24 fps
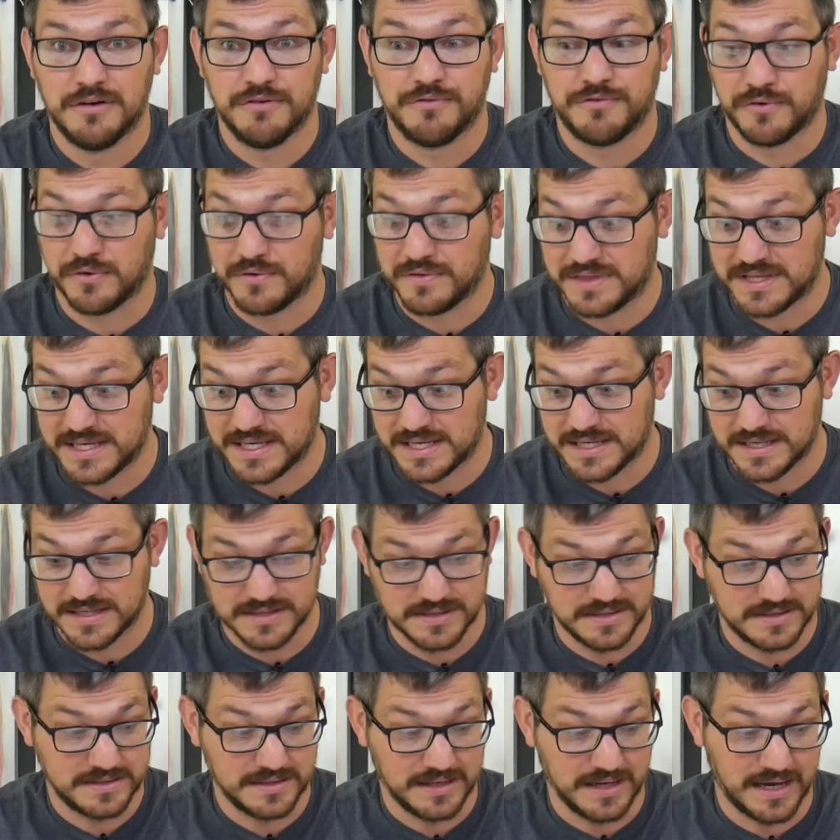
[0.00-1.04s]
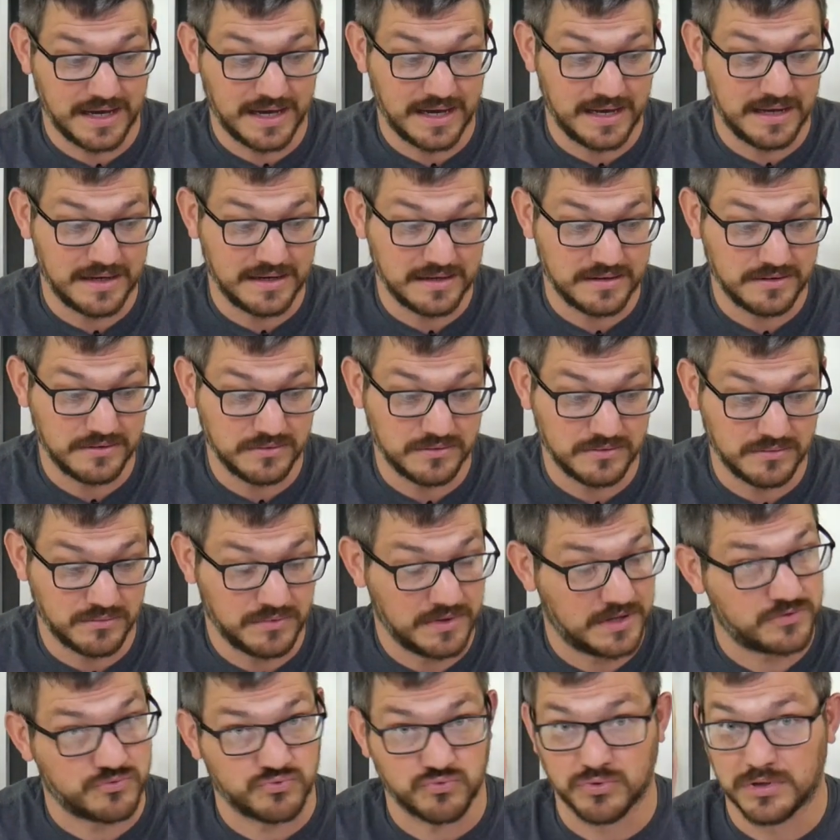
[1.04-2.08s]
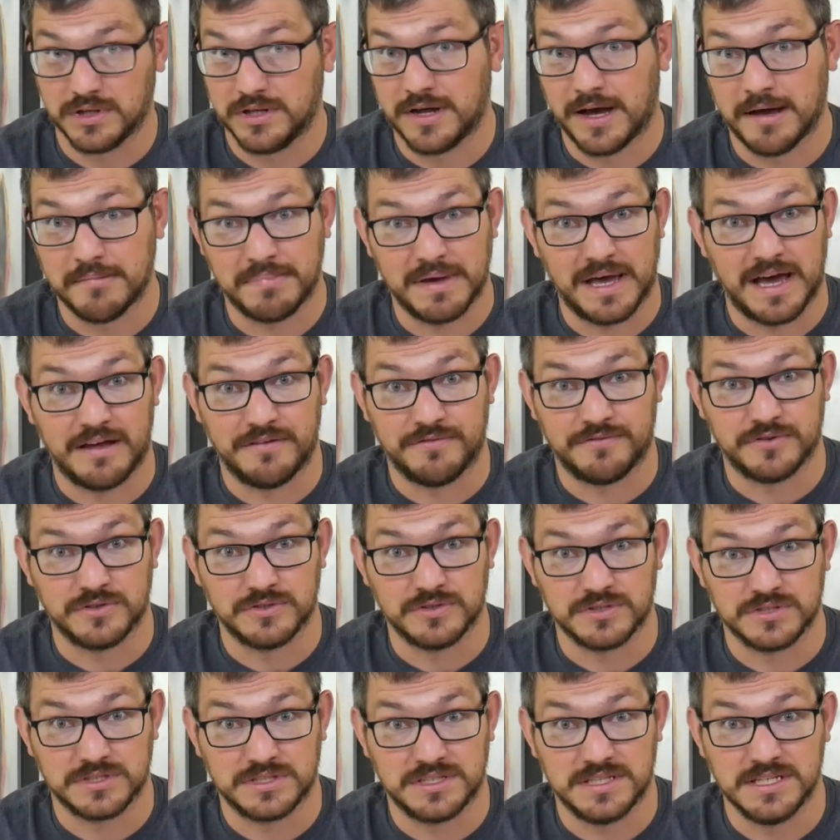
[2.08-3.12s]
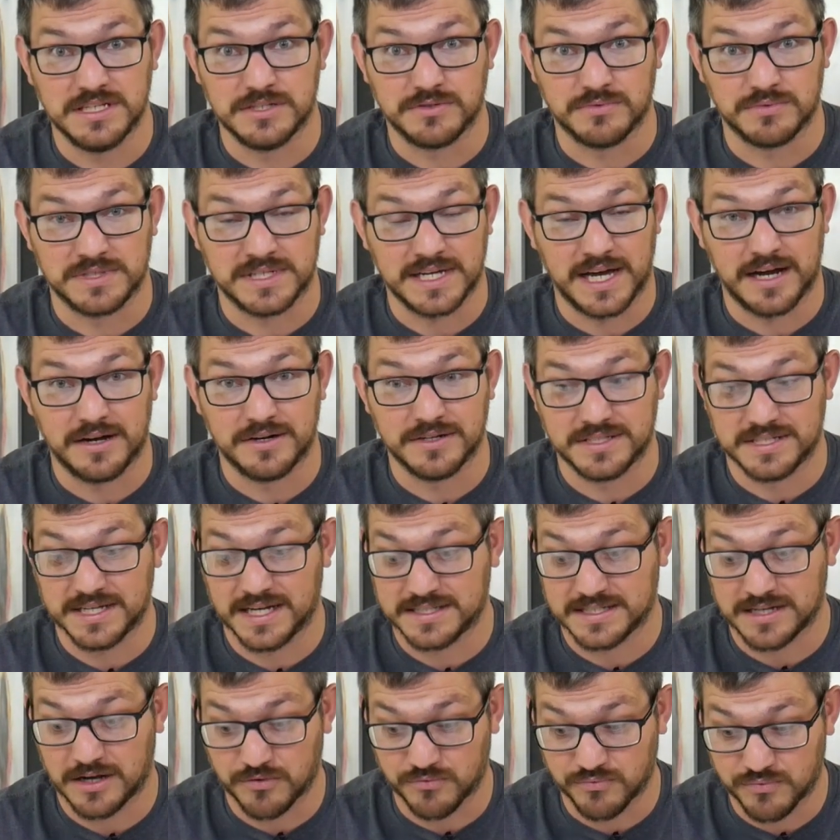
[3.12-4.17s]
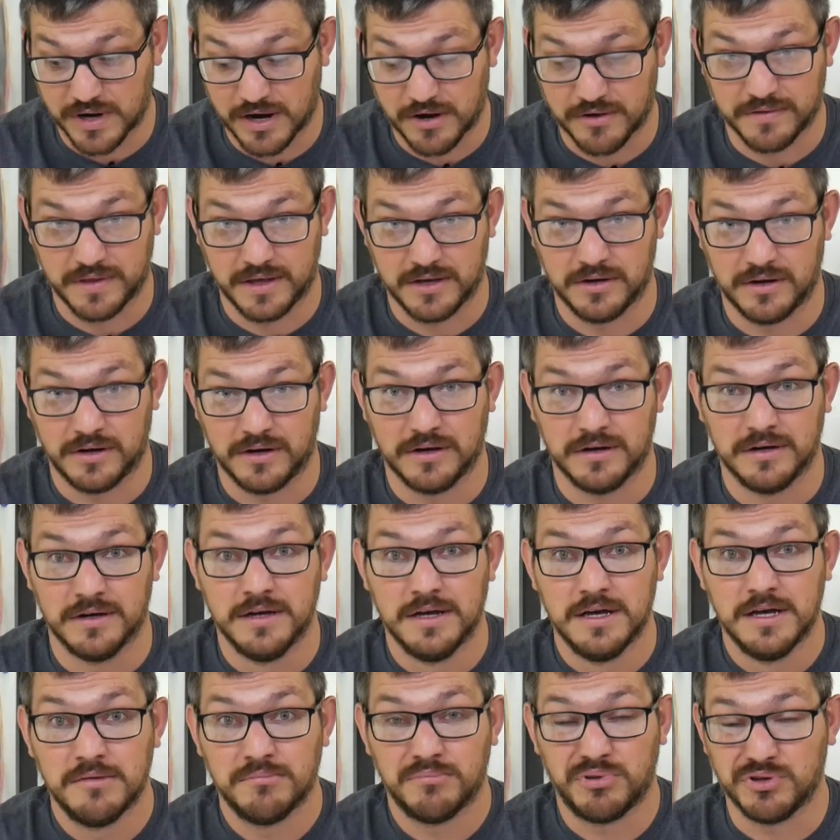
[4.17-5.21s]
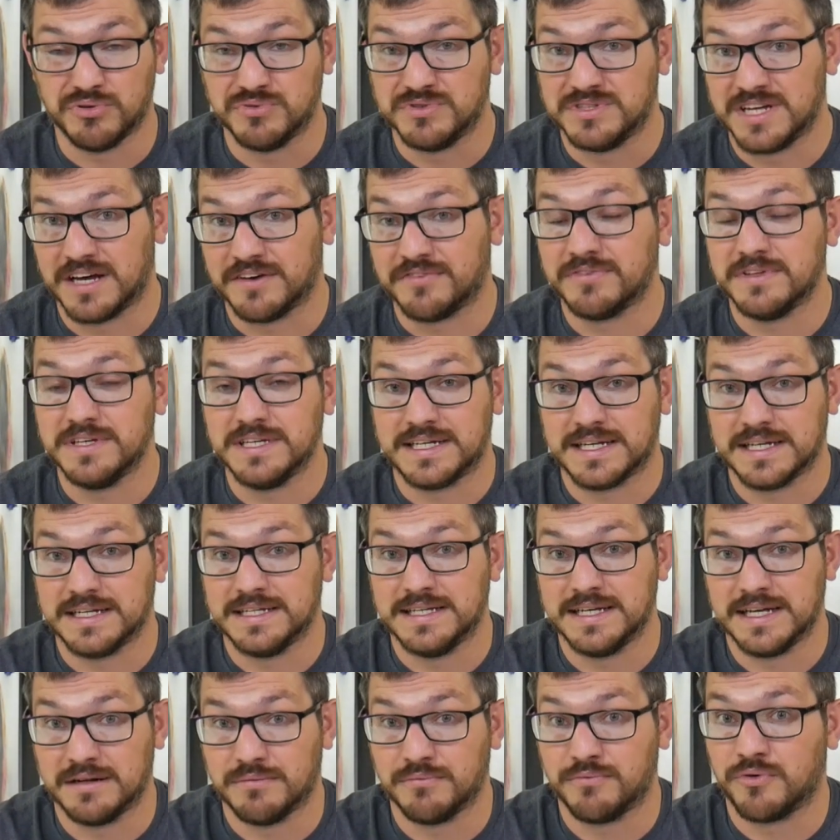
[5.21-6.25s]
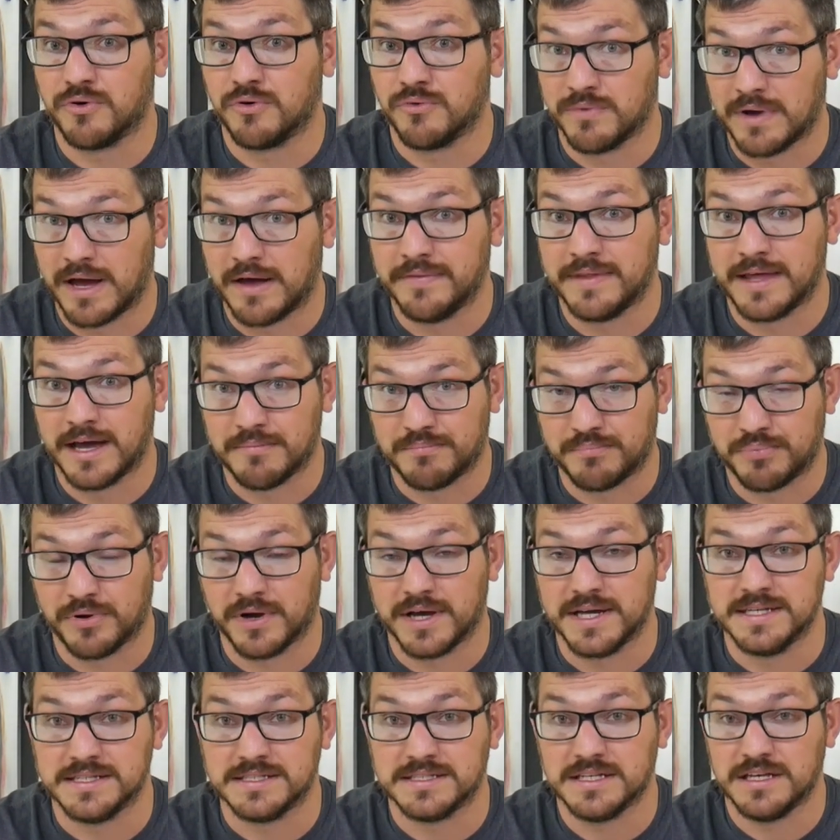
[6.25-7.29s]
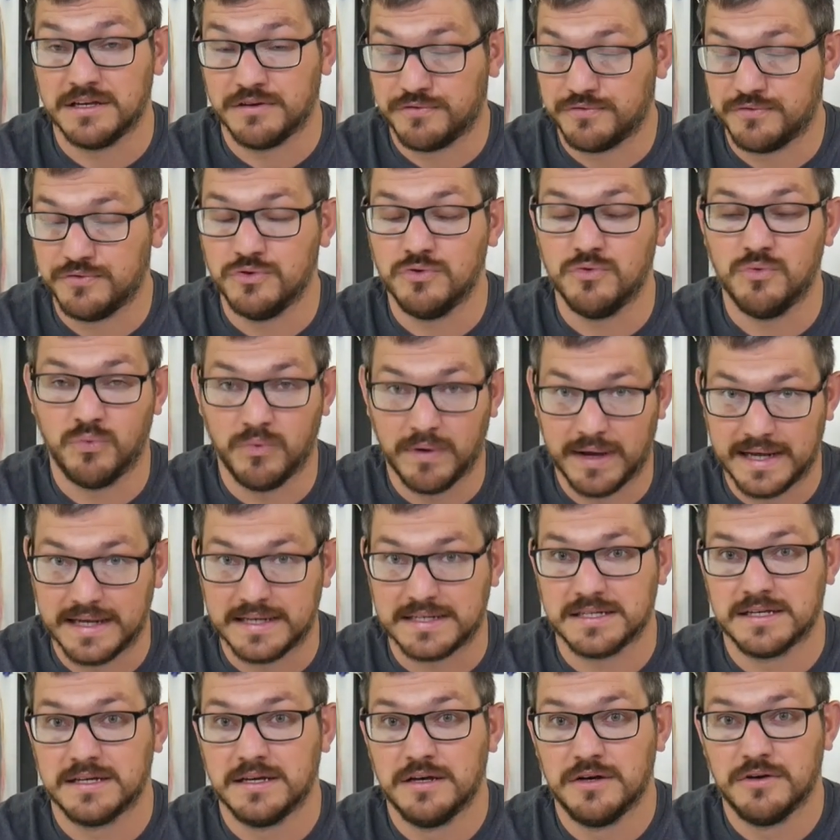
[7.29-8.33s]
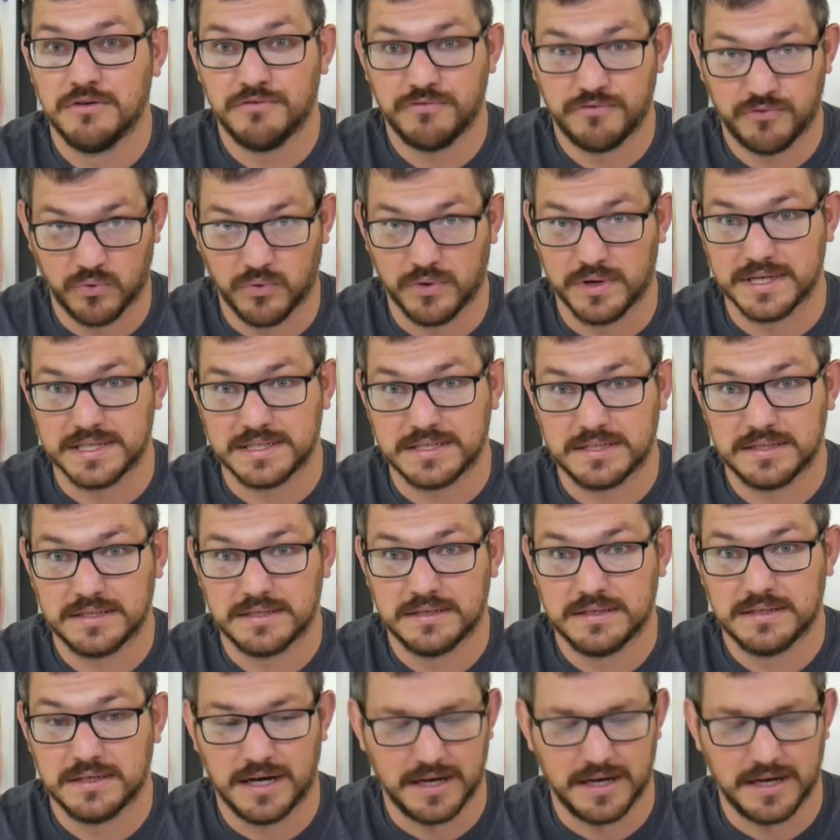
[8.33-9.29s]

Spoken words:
for these, and it's really not bad for these retired sets, how rare they are, but you definitely can get them for around that price if you wait for it.